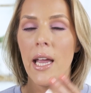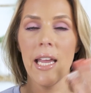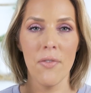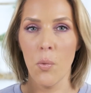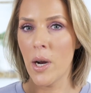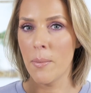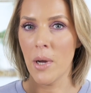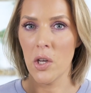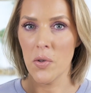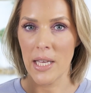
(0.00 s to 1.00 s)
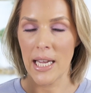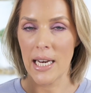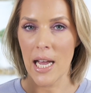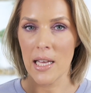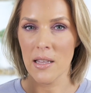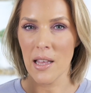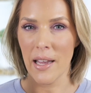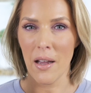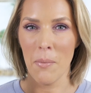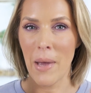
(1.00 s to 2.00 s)
even when I'm not using it as
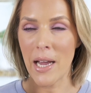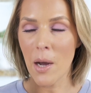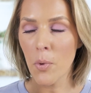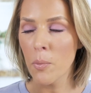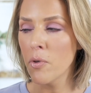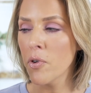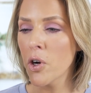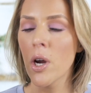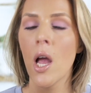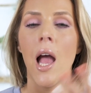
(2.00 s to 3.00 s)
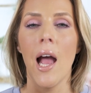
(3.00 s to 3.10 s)
like a makeup remover,